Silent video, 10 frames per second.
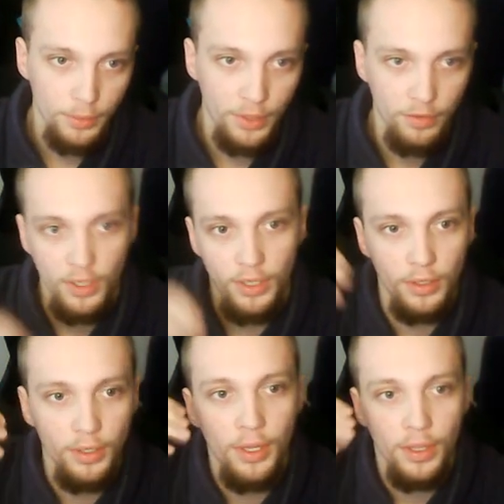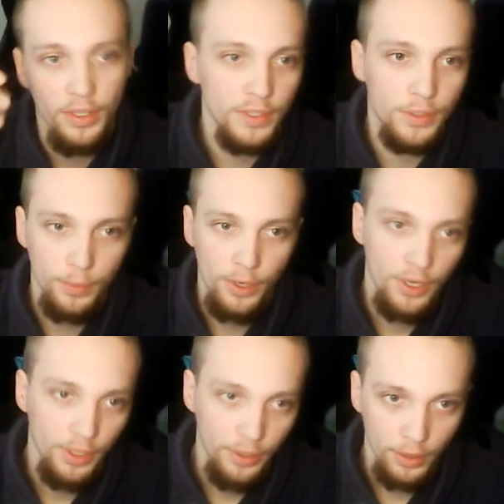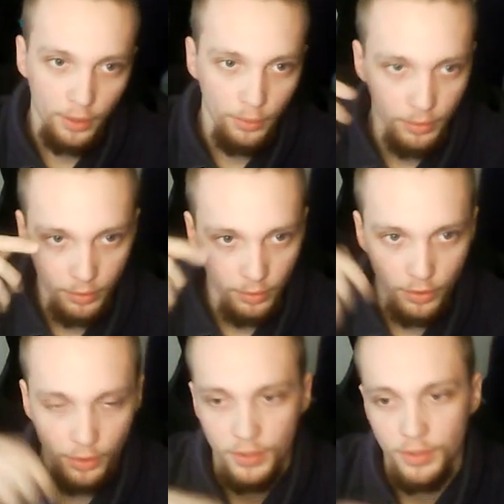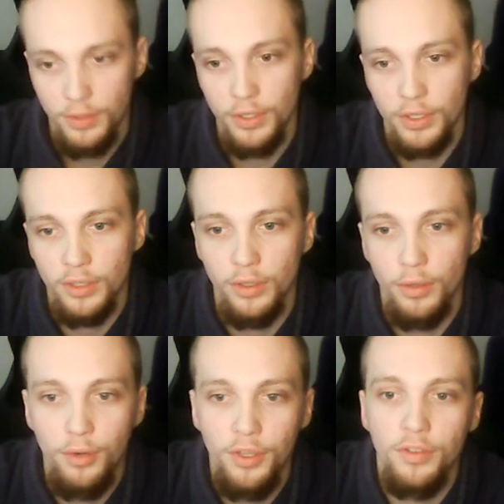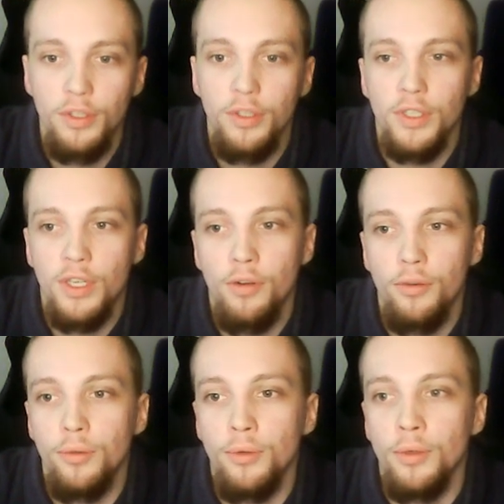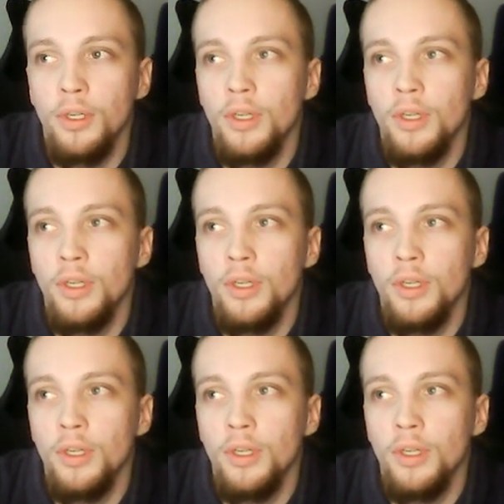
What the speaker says: We have like, this is where I include, of course, Rivi, Daru,